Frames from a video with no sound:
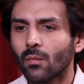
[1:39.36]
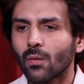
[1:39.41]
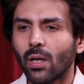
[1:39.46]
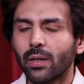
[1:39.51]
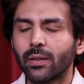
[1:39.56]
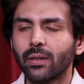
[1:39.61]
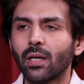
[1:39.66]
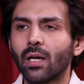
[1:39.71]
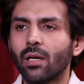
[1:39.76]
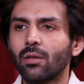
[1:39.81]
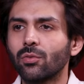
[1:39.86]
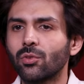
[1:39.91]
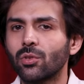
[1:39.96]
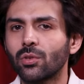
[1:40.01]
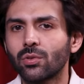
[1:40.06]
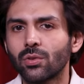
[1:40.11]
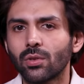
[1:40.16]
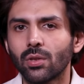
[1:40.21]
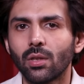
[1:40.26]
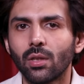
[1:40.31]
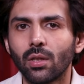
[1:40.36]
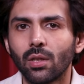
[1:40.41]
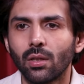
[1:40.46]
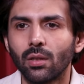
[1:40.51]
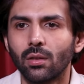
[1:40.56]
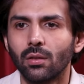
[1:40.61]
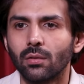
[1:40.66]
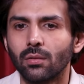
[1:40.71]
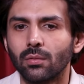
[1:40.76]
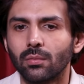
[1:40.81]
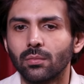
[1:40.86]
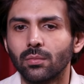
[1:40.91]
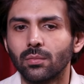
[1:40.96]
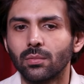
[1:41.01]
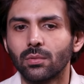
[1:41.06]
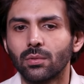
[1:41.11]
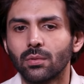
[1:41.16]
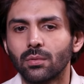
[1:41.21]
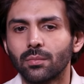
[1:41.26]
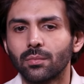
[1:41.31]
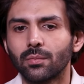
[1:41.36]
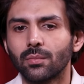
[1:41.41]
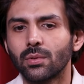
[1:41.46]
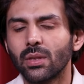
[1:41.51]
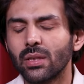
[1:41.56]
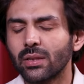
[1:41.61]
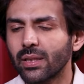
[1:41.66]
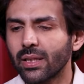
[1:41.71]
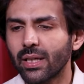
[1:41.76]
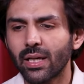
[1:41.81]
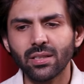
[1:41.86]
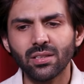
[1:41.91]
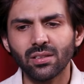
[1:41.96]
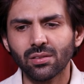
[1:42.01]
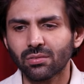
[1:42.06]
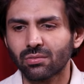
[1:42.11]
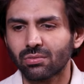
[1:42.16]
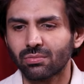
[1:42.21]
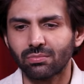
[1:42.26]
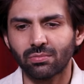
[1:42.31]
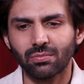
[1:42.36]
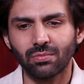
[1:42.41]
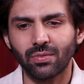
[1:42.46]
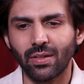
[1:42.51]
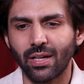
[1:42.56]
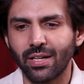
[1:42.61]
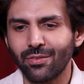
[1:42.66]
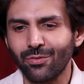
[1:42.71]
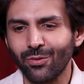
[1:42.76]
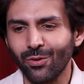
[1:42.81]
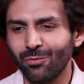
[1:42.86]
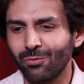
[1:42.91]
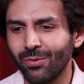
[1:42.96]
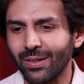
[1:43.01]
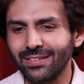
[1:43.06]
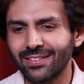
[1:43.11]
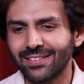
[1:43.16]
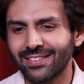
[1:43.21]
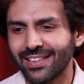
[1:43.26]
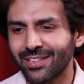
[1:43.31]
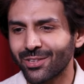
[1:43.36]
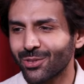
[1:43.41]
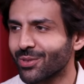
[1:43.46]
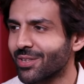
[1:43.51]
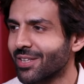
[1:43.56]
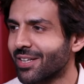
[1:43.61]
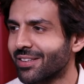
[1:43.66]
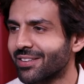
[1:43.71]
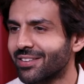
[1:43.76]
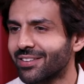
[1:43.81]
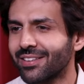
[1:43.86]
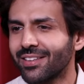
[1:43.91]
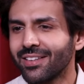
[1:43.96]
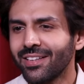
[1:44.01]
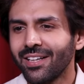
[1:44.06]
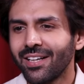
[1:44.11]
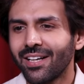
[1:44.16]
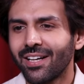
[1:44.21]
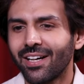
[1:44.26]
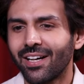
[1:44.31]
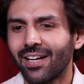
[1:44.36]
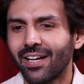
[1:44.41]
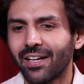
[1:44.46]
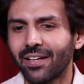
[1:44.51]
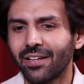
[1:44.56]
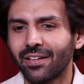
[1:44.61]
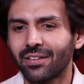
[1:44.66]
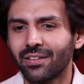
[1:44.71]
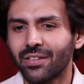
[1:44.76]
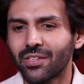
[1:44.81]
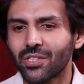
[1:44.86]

I think I was just nothing. I just went from one set to the other, and